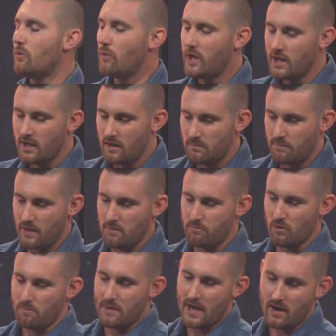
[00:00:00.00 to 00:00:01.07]
We need to be
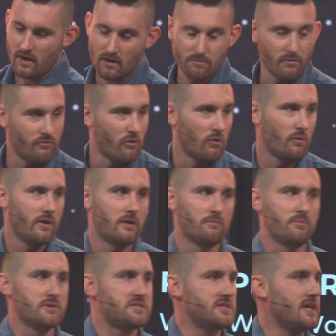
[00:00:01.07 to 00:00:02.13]
prepared before we
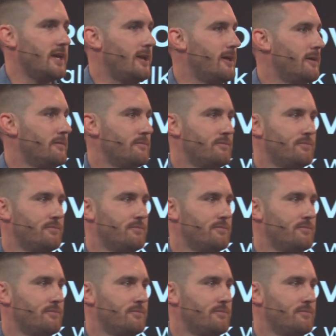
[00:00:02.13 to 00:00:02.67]
can proceed.